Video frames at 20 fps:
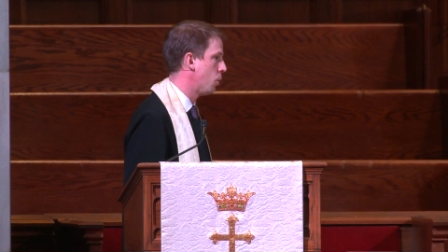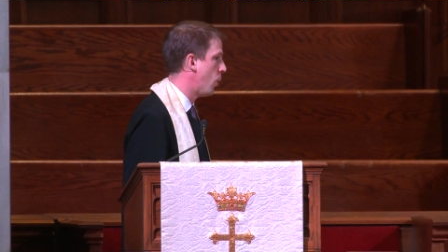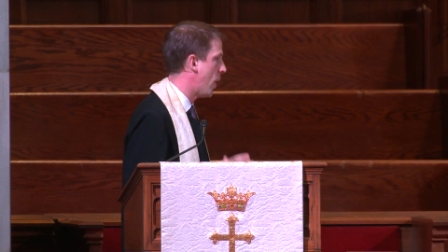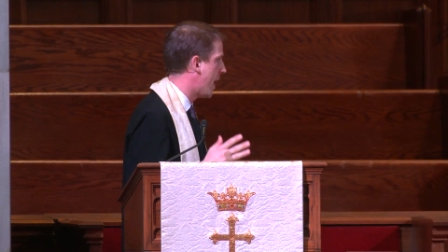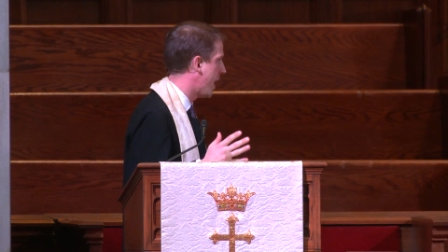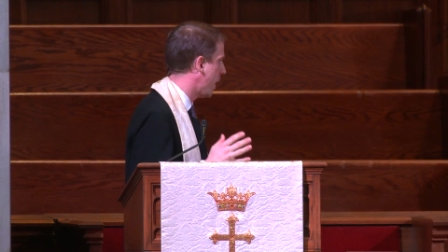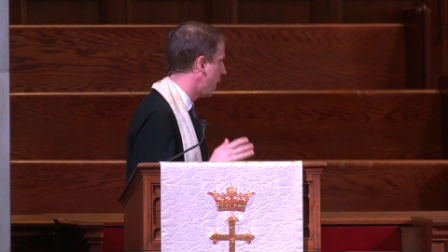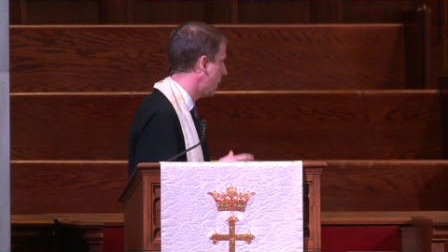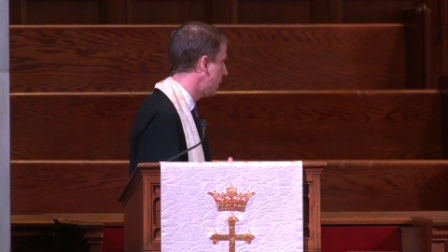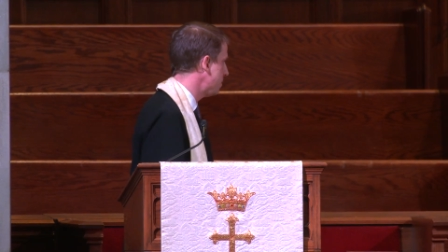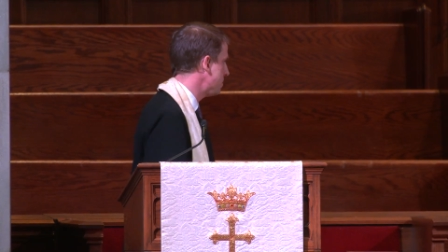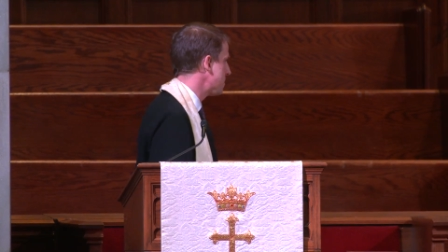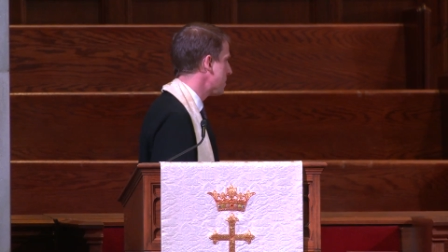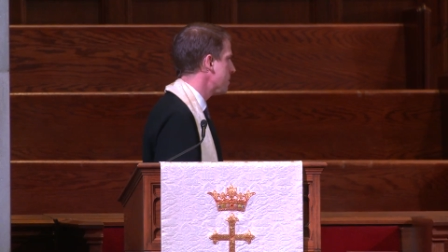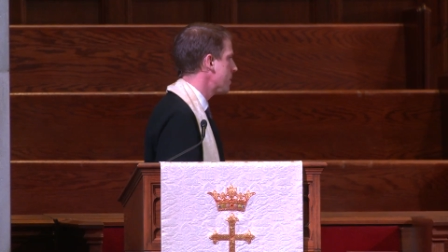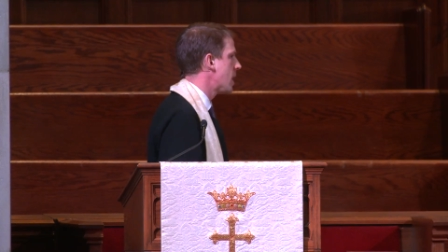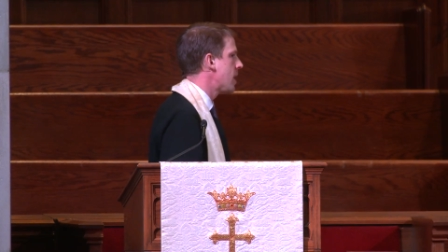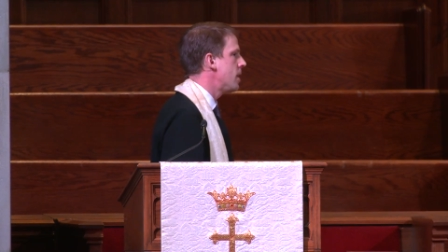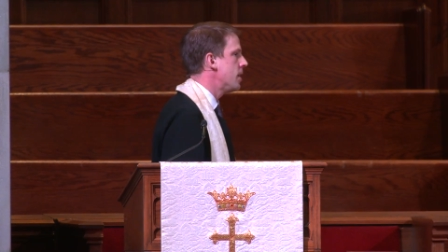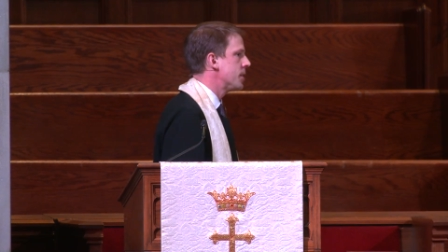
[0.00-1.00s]
Well,
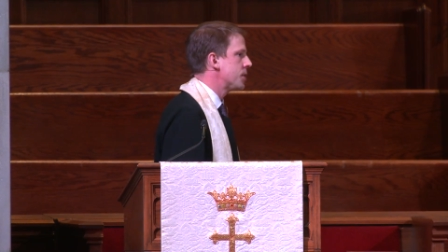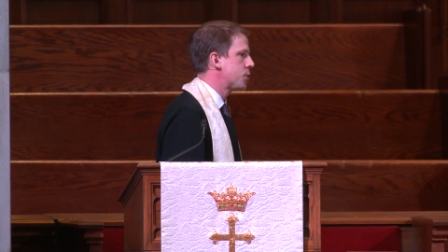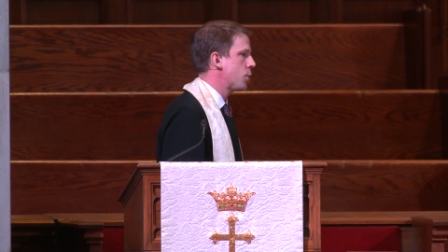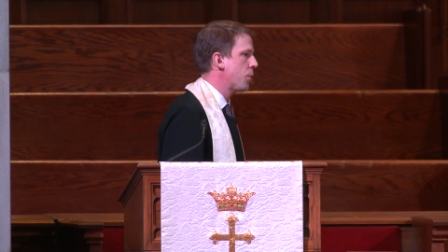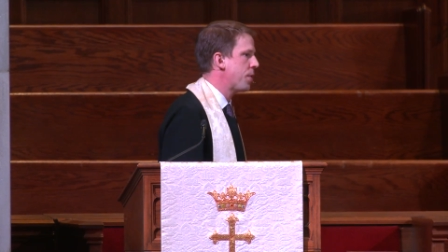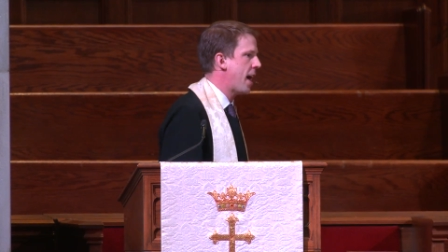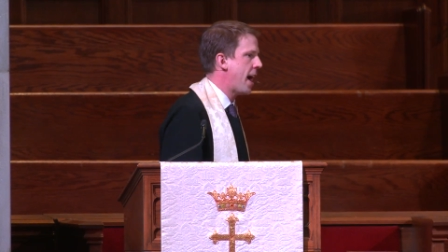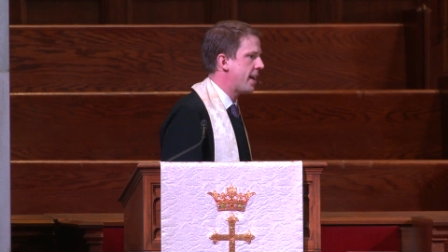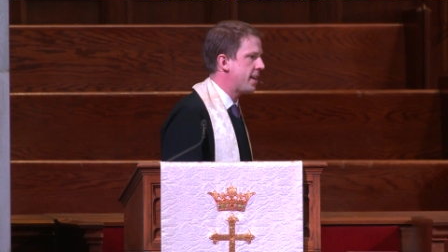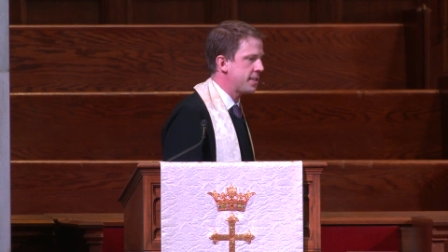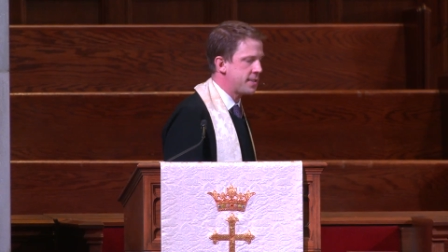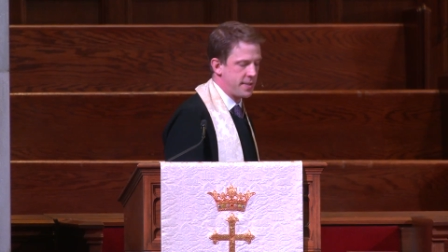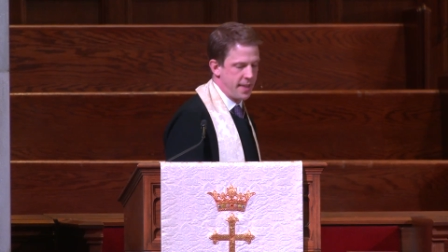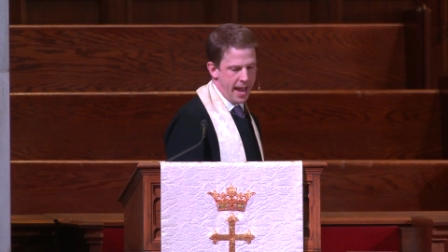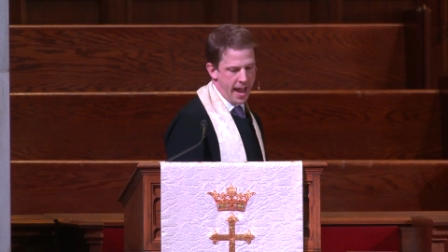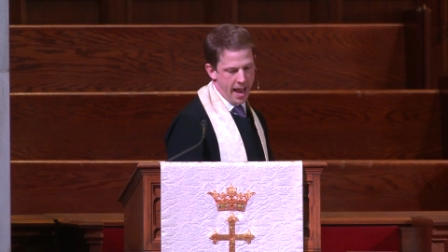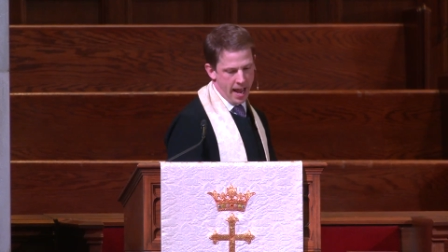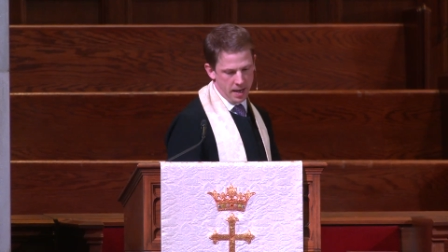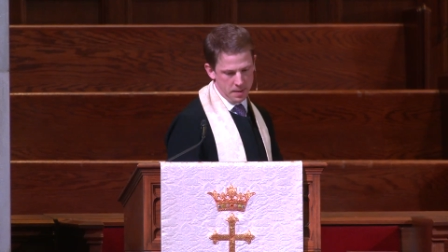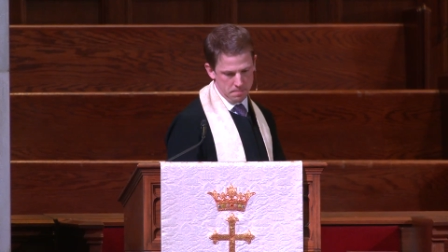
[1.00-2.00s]
so that is
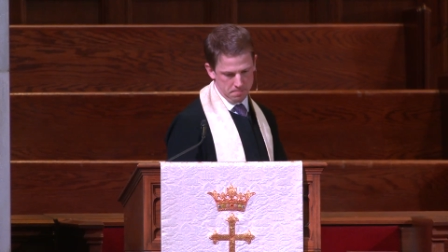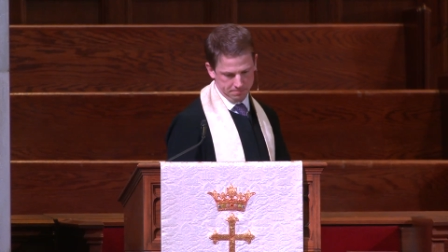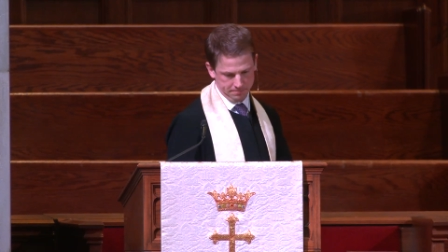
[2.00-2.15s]
that.